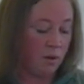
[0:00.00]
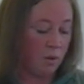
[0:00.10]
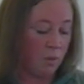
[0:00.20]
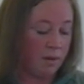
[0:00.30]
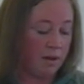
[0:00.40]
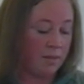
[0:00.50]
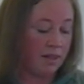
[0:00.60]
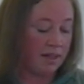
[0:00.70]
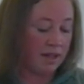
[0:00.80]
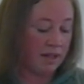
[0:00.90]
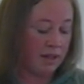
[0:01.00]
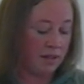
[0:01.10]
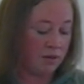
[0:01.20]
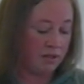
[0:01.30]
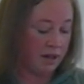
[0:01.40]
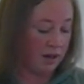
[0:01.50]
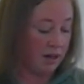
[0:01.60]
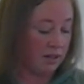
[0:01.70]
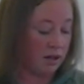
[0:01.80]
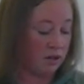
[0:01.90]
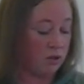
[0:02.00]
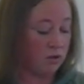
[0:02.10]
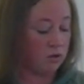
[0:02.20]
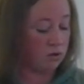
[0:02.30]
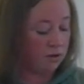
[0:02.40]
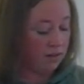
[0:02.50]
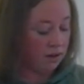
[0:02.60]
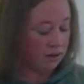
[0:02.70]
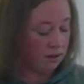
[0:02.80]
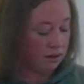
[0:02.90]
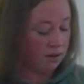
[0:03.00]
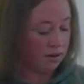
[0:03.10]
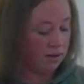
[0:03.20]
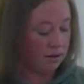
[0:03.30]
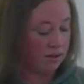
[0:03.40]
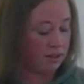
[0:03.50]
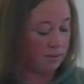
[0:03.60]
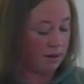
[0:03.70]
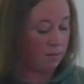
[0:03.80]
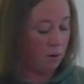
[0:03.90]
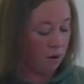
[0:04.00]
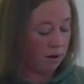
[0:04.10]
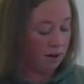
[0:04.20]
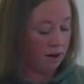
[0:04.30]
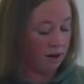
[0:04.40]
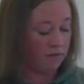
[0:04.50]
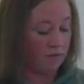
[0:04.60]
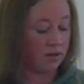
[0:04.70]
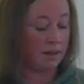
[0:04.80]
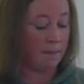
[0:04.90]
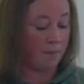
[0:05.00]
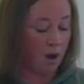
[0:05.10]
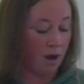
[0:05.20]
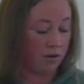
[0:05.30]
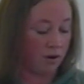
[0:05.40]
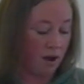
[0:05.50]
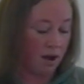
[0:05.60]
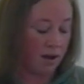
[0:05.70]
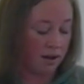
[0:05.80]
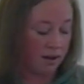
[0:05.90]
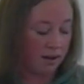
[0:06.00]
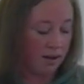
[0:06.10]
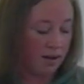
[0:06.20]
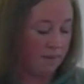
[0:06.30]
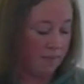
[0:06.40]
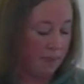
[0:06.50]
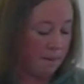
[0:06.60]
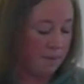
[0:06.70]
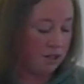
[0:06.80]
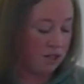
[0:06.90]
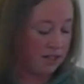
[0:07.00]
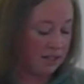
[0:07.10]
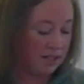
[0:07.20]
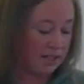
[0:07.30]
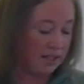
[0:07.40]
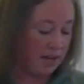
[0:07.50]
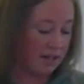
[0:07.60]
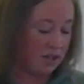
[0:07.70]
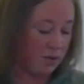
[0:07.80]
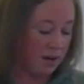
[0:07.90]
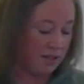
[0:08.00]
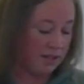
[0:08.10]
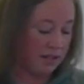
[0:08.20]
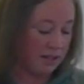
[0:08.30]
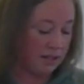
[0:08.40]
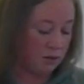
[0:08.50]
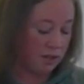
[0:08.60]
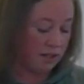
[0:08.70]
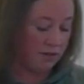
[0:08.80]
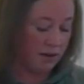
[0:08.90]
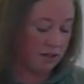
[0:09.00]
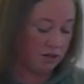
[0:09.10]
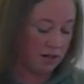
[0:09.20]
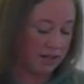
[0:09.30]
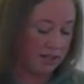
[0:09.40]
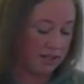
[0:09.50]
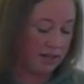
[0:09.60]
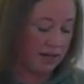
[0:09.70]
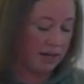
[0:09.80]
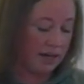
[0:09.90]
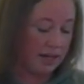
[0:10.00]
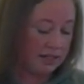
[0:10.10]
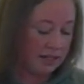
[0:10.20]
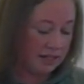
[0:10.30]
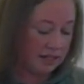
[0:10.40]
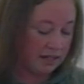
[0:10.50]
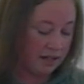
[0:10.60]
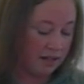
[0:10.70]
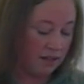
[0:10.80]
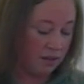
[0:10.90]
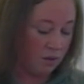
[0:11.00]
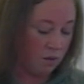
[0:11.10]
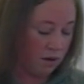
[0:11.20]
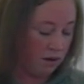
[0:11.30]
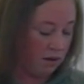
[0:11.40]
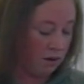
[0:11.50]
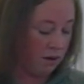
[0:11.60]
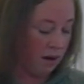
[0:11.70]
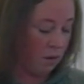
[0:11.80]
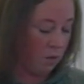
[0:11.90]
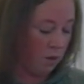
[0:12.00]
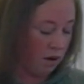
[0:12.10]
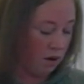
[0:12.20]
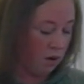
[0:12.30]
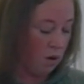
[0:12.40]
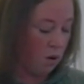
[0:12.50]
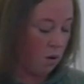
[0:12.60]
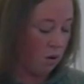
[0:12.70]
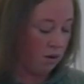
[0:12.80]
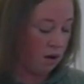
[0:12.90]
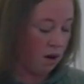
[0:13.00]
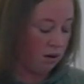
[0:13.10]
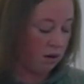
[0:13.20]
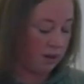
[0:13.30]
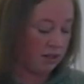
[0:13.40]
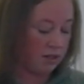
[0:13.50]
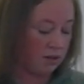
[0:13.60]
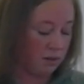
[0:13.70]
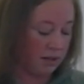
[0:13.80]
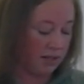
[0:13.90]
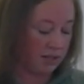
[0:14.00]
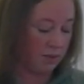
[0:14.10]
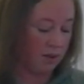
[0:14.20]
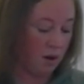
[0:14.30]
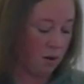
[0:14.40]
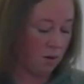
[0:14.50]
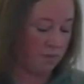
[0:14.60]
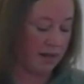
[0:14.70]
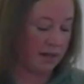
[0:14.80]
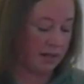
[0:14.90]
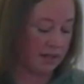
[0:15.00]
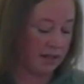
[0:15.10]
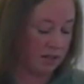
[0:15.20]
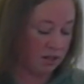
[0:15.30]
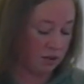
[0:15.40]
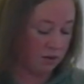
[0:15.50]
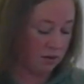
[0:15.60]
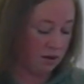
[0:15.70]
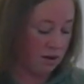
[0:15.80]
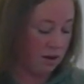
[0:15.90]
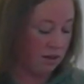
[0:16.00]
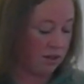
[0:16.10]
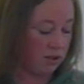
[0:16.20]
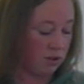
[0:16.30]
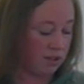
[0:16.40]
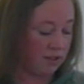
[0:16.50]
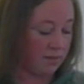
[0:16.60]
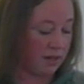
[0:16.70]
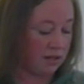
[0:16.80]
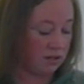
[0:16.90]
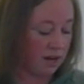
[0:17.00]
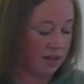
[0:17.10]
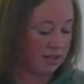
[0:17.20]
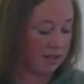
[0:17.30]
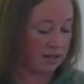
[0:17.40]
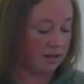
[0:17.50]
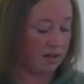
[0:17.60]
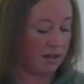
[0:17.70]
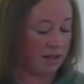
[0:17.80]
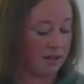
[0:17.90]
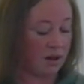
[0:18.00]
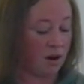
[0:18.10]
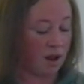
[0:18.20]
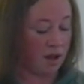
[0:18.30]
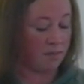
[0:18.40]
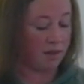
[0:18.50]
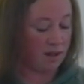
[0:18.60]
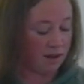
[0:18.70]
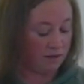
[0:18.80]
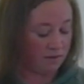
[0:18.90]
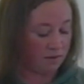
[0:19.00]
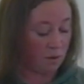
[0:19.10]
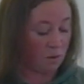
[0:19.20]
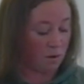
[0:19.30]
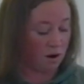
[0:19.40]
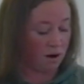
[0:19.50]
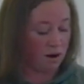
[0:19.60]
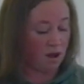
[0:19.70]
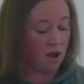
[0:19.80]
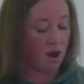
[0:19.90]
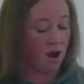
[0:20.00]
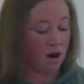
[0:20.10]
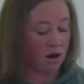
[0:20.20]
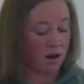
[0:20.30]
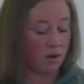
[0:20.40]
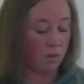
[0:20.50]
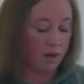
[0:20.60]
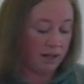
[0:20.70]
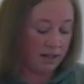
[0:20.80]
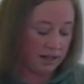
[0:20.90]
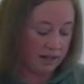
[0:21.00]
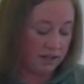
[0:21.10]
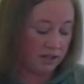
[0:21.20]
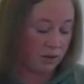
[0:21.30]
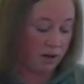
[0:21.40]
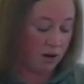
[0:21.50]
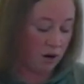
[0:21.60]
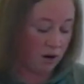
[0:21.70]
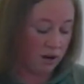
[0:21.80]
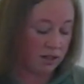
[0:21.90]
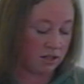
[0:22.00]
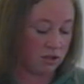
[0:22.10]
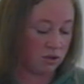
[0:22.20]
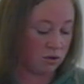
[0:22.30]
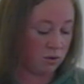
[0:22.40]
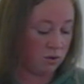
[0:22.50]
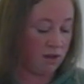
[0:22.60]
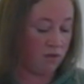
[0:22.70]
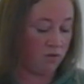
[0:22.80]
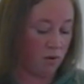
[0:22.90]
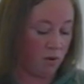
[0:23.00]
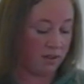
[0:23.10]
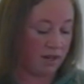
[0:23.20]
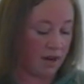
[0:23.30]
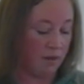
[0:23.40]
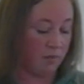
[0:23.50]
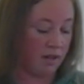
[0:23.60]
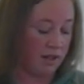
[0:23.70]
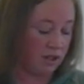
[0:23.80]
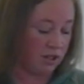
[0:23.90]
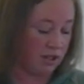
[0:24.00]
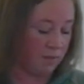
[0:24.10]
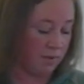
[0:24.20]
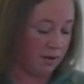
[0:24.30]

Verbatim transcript: we may be thinking those areas are too trivial to be important enough to bother God. But Jesus is saying to us that the source of our stress isn't the workload at work or the ongoing to do list with home that is the issue. The source of my stress is our unbelief or our unwillingness to encourage a truly full time relationship.